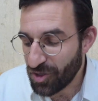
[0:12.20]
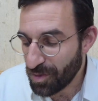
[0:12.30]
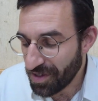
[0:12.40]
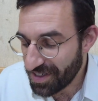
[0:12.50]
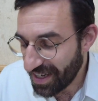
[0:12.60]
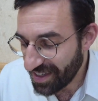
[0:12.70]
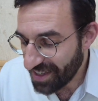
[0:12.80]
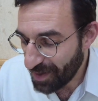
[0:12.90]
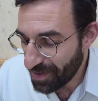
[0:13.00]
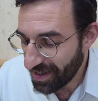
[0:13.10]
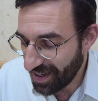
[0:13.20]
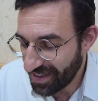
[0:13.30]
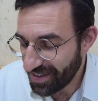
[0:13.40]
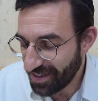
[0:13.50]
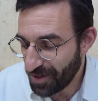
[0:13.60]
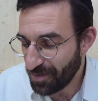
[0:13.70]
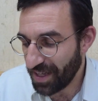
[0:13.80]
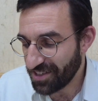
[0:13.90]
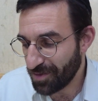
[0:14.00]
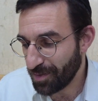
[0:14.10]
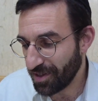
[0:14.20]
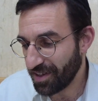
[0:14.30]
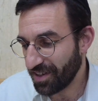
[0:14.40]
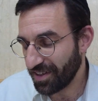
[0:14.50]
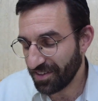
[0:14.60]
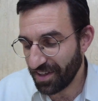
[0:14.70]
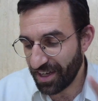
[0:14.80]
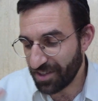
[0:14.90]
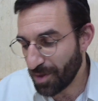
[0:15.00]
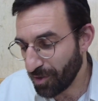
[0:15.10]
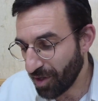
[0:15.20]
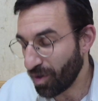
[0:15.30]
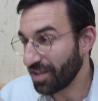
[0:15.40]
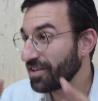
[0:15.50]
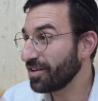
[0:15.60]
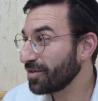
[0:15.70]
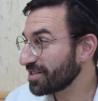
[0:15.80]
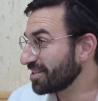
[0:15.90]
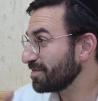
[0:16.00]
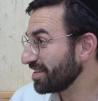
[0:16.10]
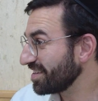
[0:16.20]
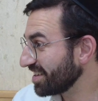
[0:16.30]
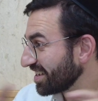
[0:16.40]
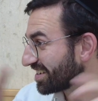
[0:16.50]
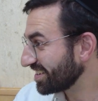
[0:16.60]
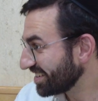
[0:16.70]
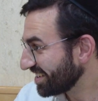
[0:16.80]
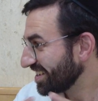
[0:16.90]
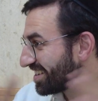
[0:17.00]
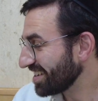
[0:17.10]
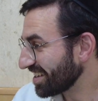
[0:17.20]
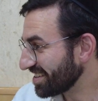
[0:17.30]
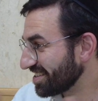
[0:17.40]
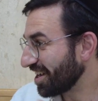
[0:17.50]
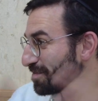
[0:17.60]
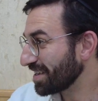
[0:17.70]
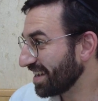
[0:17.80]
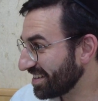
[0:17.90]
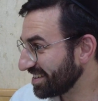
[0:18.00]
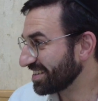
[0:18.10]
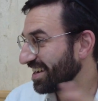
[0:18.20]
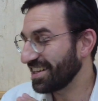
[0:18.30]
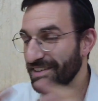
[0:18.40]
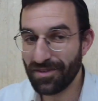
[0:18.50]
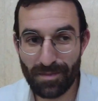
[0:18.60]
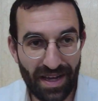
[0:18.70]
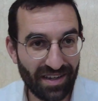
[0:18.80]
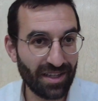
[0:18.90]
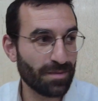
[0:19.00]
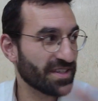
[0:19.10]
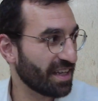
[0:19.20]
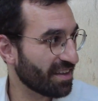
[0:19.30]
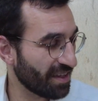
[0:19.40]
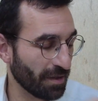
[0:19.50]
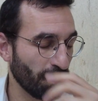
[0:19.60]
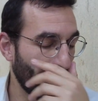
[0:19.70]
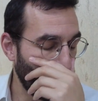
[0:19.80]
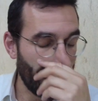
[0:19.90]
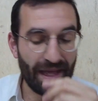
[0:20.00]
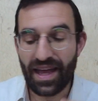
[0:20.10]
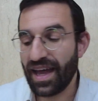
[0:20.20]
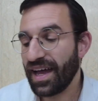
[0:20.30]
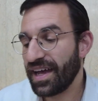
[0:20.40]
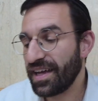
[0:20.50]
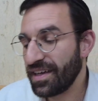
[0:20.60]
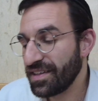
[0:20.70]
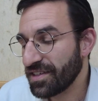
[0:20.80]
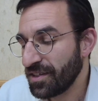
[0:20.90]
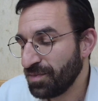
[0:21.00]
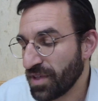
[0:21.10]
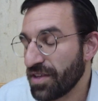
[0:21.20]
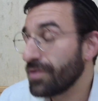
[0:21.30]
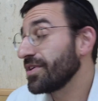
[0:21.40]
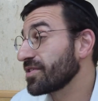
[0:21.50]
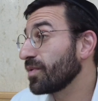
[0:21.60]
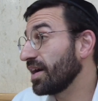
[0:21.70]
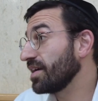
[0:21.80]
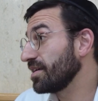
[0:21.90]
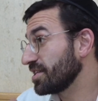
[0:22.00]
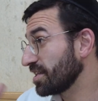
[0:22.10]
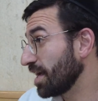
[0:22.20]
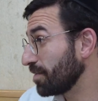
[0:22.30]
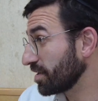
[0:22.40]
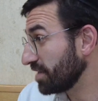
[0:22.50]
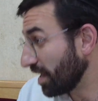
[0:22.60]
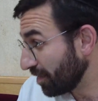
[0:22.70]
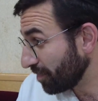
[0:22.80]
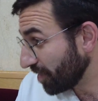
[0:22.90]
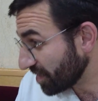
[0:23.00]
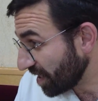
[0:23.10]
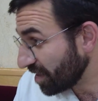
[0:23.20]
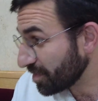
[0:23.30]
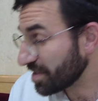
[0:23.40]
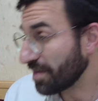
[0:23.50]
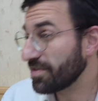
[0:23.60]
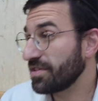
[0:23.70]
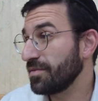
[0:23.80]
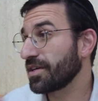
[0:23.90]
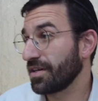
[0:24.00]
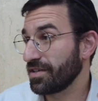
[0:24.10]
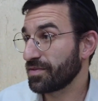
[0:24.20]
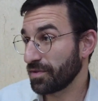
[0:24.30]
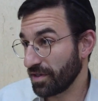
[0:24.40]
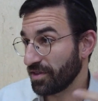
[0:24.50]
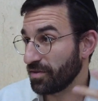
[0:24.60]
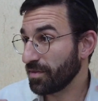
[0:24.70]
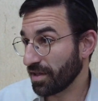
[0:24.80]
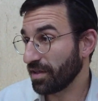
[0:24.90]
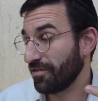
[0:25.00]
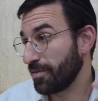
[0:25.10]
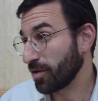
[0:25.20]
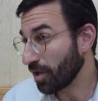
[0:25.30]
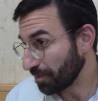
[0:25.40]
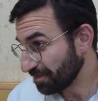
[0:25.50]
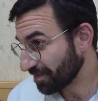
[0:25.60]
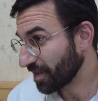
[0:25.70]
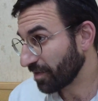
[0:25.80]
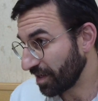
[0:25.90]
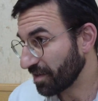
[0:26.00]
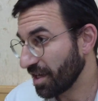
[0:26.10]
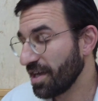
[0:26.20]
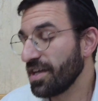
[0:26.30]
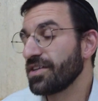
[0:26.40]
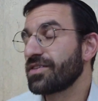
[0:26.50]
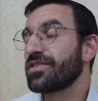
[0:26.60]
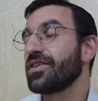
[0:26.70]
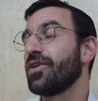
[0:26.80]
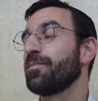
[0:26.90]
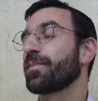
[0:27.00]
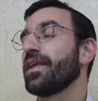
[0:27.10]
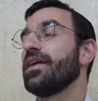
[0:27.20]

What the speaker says: exciting topic, and lots of people want to know what's going to be like this Armageddon kind of apocalypse kind of thing. And the reason why it's a topic now of all times is obviously because we're in the middle of a big war, right? So